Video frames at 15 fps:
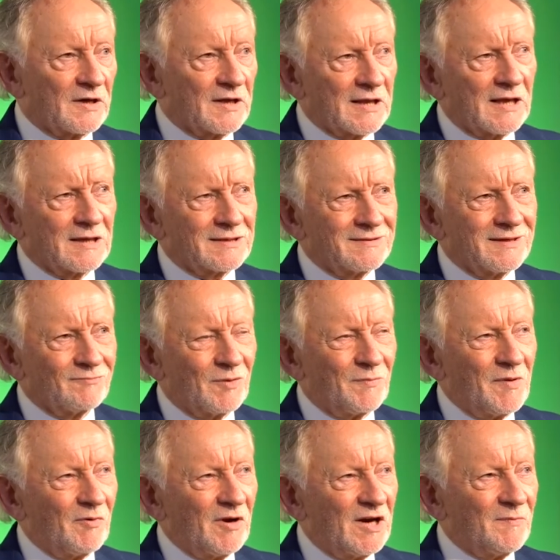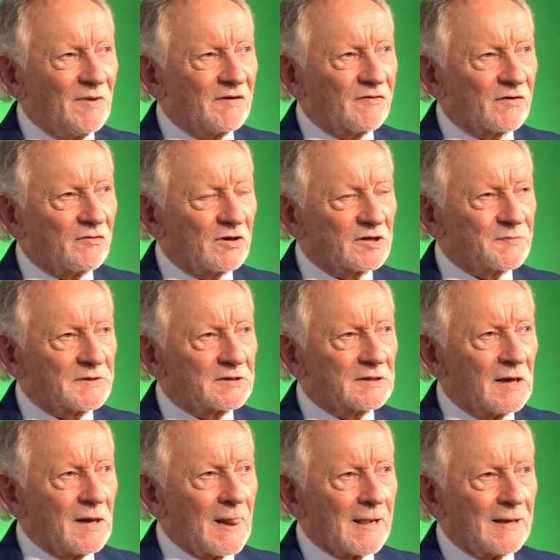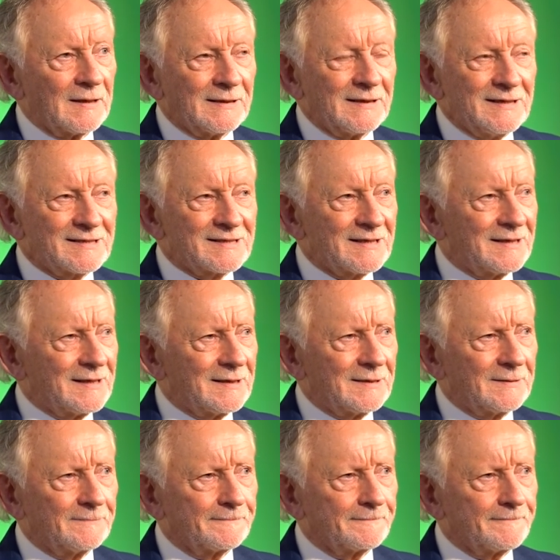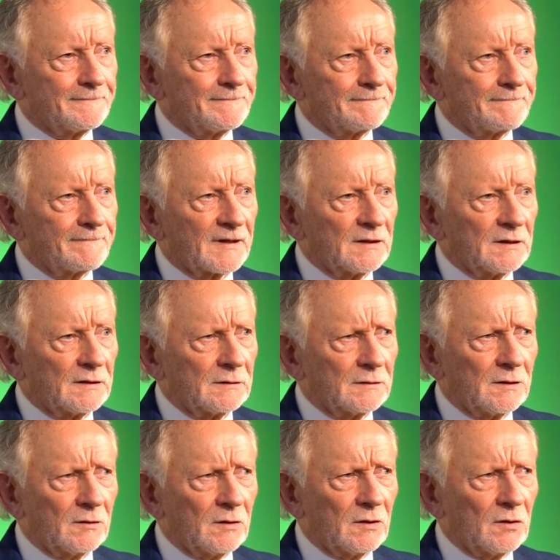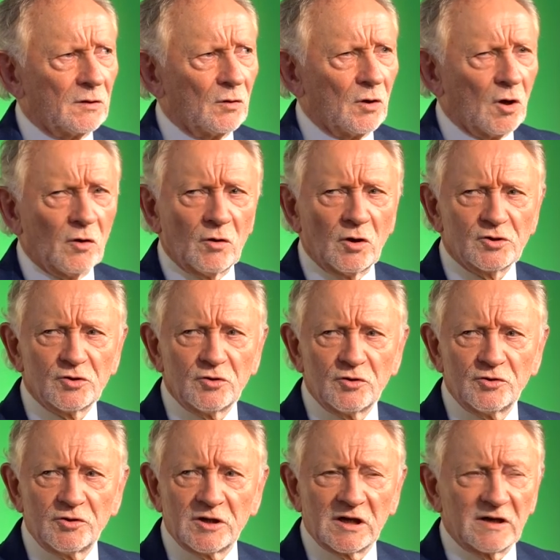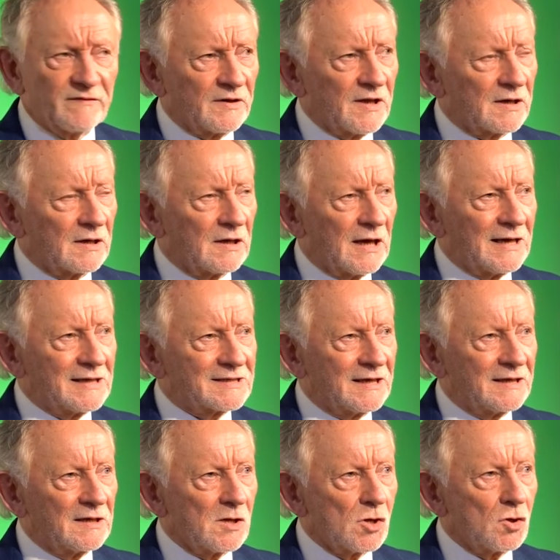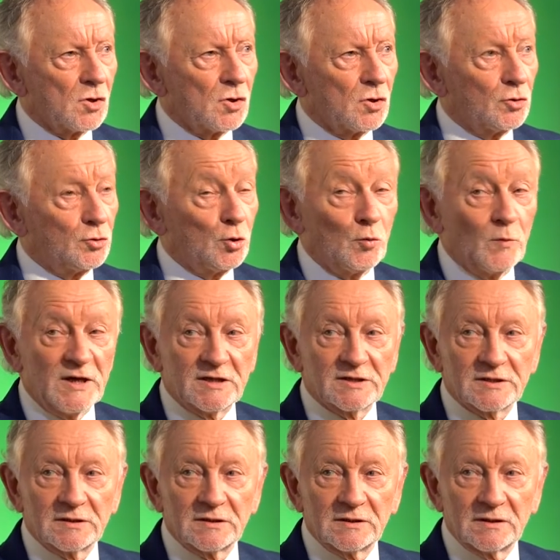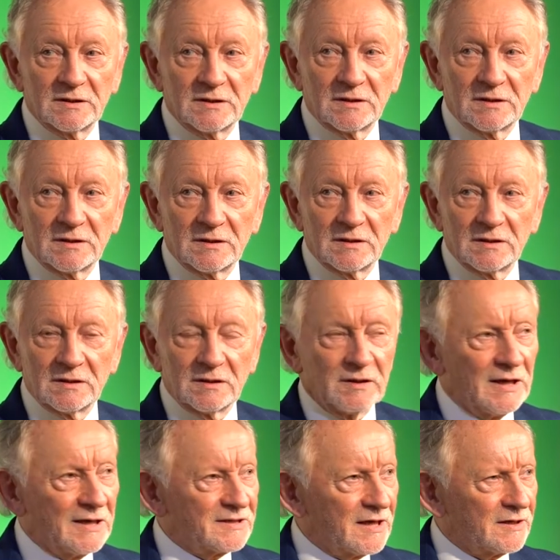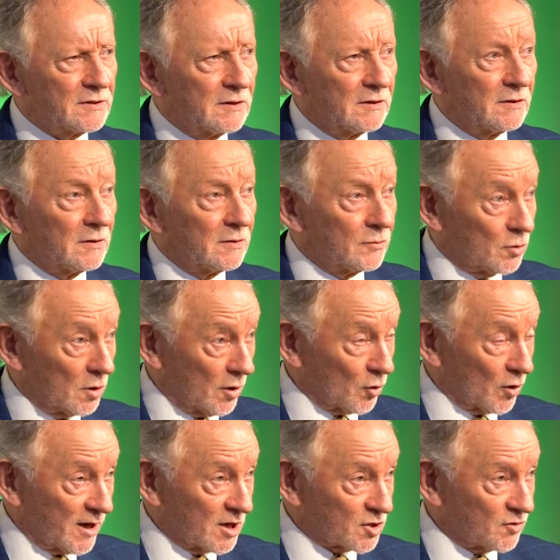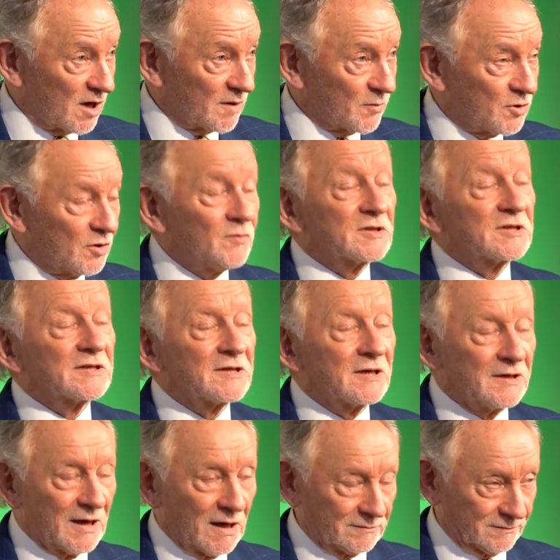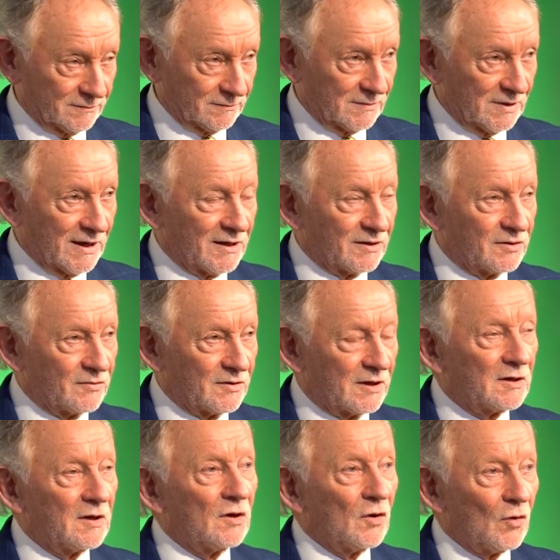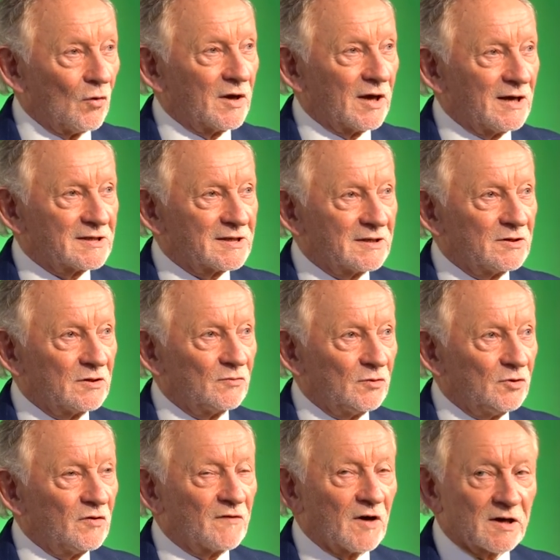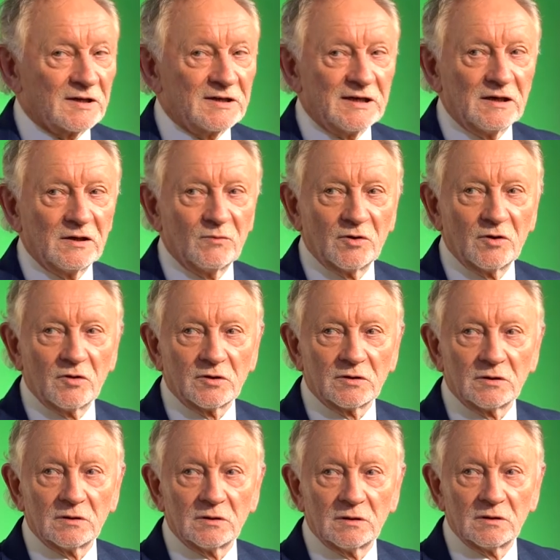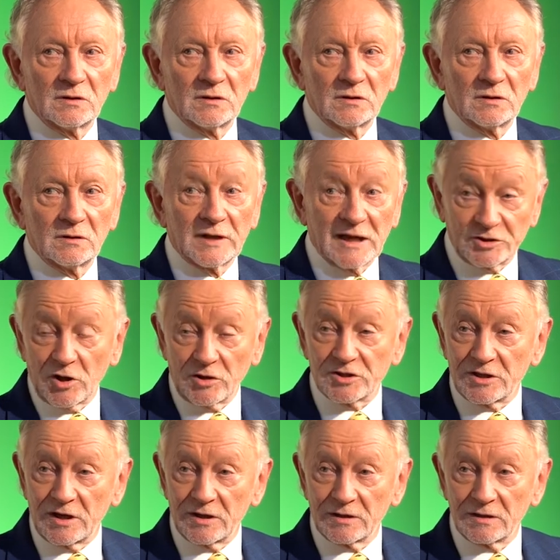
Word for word: like that, would be really meant for Christmas. He said, uh, uh, how, how, soon could you deliver that? I said, two weeks. He says, an orchestral album in two weeks? I said, yeah, I can do that. Okay, he says, you've got a deal, we're on. That's how it started.